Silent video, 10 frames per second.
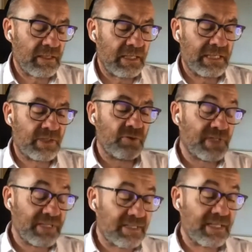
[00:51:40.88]

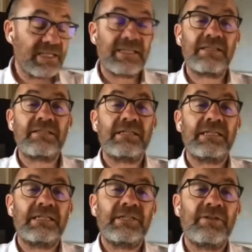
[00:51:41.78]
UTCs, his
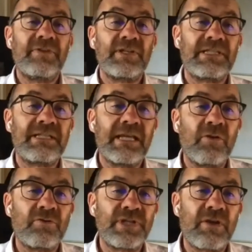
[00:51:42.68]
university
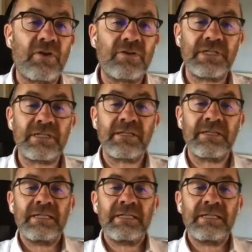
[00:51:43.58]
technology colleges,